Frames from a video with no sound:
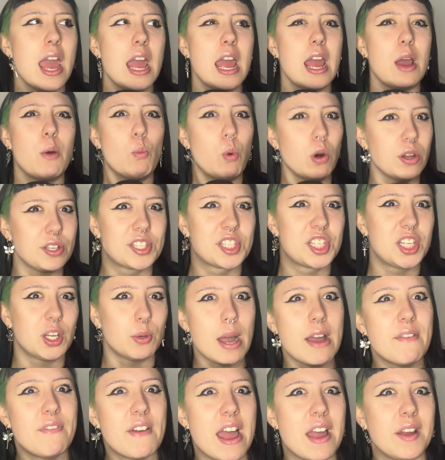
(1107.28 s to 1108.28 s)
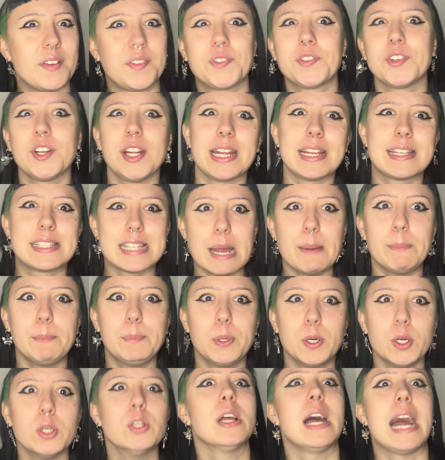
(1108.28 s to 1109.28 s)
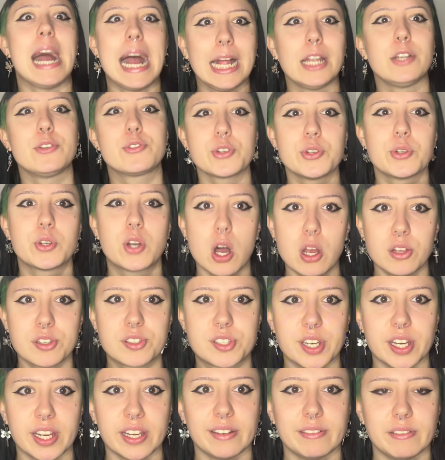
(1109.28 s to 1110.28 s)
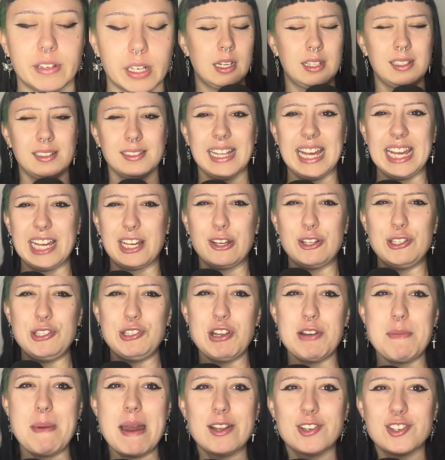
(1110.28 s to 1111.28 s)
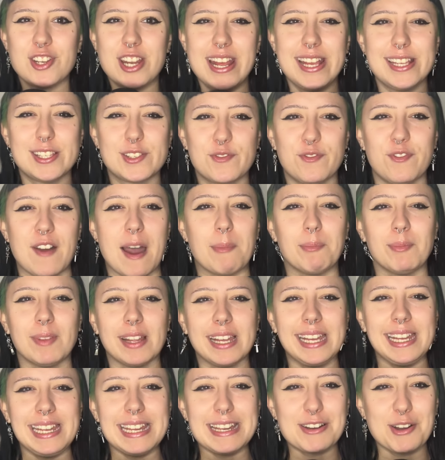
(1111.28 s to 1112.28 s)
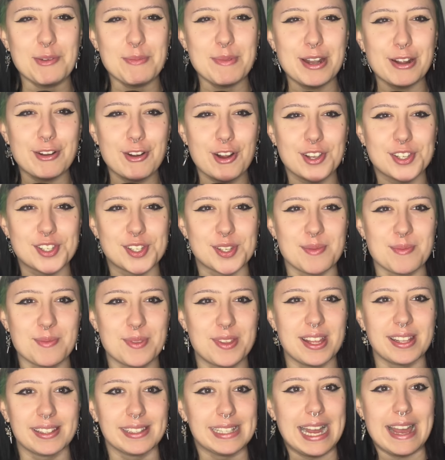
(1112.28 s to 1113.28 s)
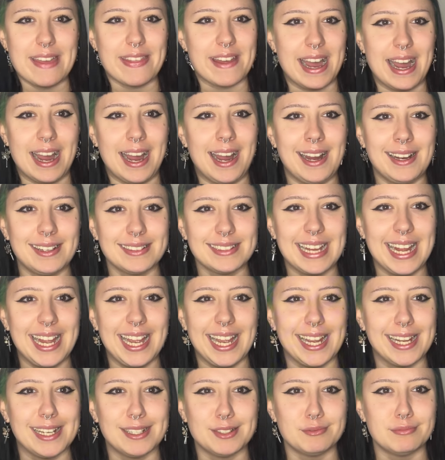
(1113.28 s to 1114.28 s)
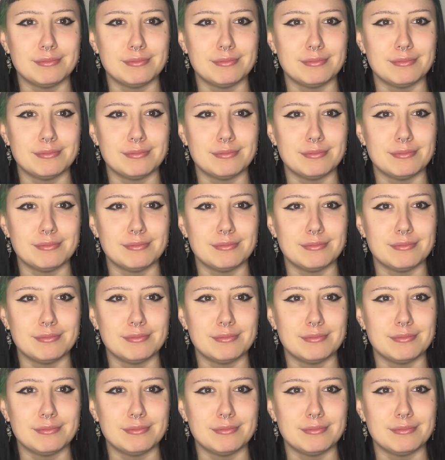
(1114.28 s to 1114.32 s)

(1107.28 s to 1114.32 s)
whatsoever. For example, Andrew Gosden. Like, could you imagine his family coming across something like that? Like,